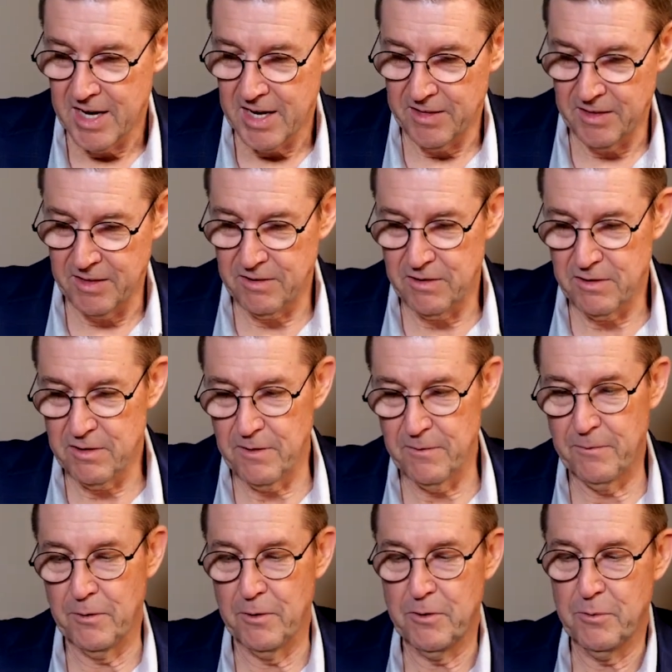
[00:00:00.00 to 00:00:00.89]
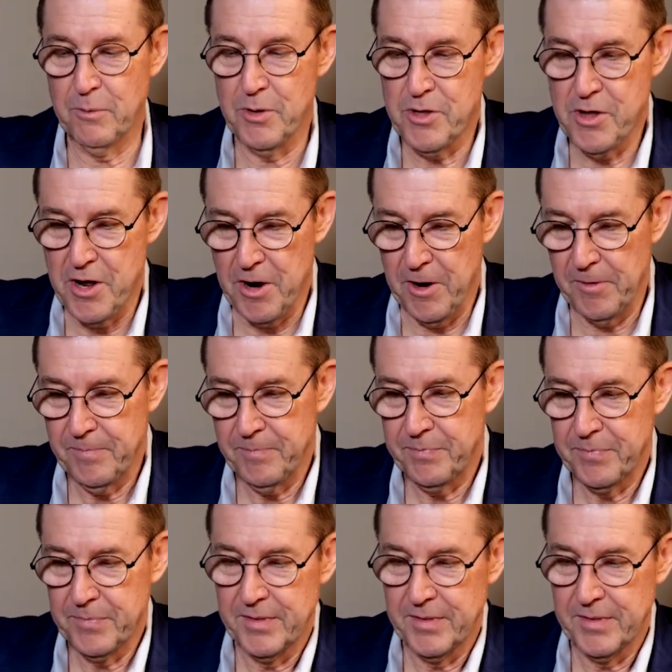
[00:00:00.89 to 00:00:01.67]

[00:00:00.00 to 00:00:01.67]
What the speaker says: This is the foot switch here.